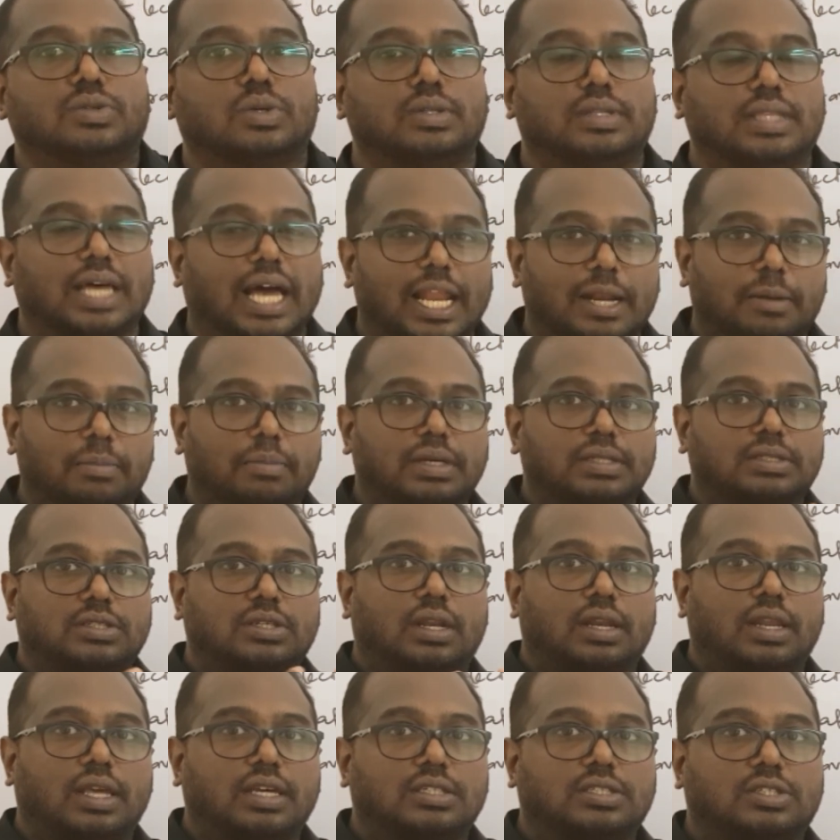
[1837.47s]
that much
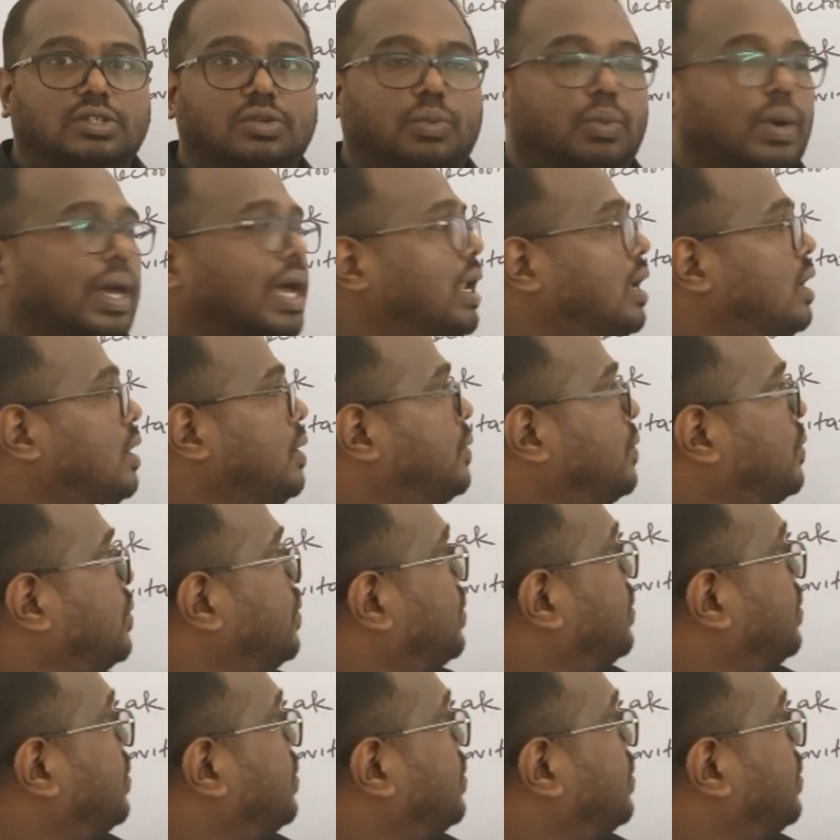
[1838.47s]
least value